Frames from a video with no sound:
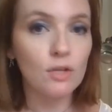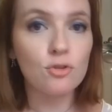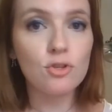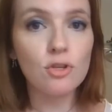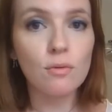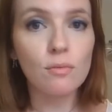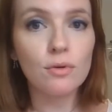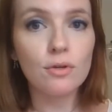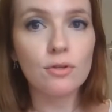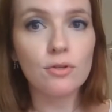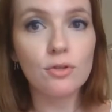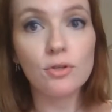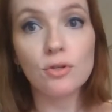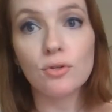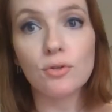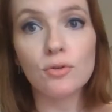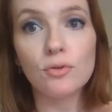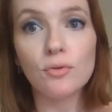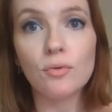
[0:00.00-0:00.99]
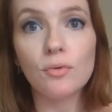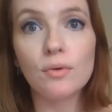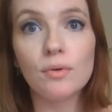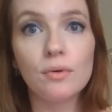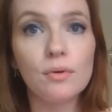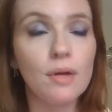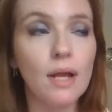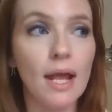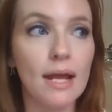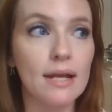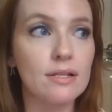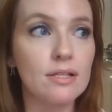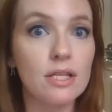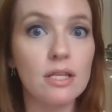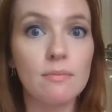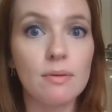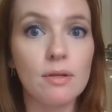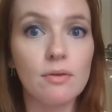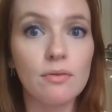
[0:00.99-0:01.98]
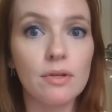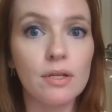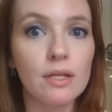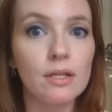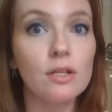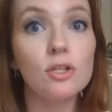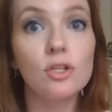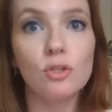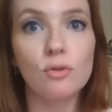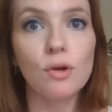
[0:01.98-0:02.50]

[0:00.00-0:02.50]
someone who has a period.